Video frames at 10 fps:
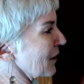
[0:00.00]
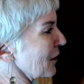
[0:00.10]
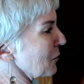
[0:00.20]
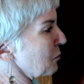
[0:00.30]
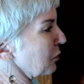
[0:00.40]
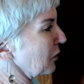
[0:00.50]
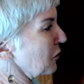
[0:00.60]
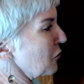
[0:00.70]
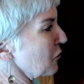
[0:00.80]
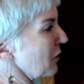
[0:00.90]

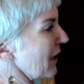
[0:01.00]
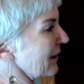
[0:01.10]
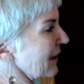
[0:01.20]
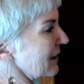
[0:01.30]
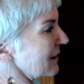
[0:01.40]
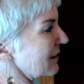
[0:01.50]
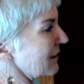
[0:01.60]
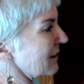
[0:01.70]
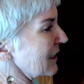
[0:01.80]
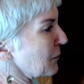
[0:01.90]
blue and then
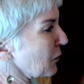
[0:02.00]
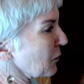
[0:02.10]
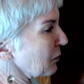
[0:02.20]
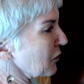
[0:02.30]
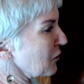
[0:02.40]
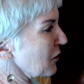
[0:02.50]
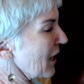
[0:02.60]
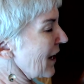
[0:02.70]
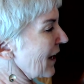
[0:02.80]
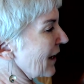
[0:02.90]
deeper blue,
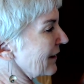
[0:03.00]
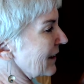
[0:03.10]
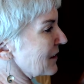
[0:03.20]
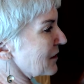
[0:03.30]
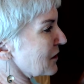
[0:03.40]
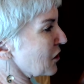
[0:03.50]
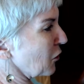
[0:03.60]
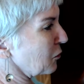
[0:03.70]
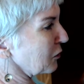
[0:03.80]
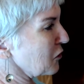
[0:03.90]
and then so
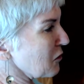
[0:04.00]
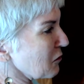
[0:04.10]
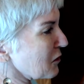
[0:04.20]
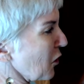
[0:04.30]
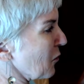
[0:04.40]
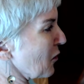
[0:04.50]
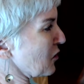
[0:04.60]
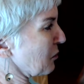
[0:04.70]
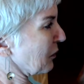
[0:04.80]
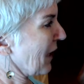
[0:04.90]
blue it was almost
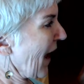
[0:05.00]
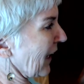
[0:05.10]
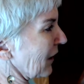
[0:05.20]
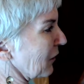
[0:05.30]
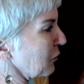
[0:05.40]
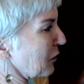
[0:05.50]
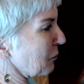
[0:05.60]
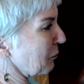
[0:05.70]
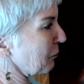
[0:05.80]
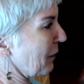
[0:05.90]
black,
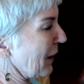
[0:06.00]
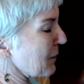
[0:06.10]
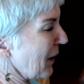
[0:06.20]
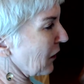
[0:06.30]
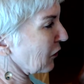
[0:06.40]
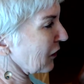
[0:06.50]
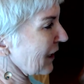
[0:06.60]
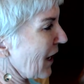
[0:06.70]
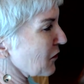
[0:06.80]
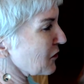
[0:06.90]
with pale
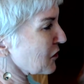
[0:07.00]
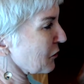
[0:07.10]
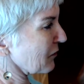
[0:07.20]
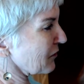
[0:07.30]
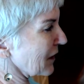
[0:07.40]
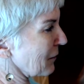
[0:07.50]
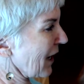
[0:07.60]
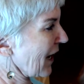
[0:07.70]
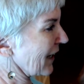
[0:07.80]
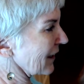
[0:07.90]
clouds drifting by.